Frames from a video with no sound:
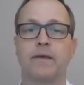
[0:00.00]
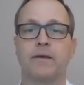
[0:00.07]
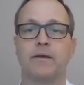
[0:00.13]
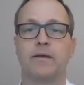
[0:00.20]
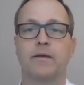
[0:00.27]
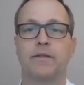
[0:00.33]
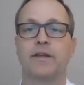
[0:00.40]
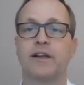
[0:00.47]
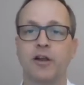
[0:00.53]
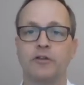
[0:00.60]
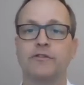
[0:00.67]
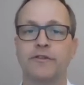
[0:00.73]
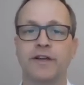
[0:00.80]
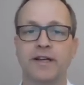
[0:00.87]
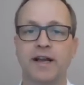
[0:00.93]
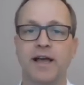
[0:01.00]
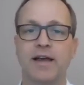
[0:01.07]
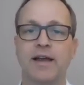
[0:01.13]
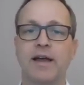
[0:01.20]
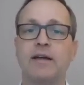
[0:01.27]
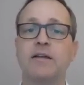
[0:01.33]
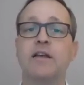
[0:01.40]
The close fit
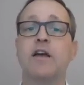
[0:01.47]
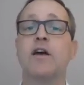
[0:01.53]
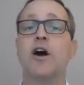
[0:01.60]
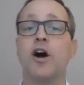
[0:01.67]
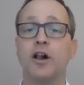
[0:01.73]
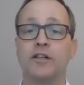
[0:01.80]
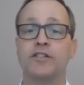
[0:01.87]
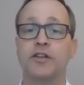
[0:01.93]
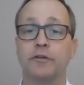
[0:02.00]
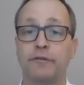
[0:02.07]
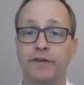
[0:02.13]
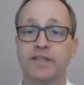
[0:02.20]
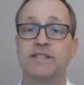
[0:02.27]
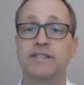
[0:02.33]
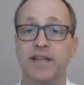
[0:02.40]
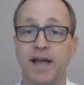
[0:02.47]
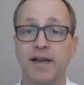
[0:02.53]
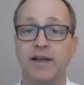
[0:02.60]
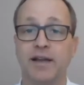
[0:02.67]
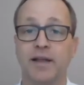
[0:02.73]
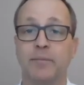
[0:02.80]
liner also fits tightly,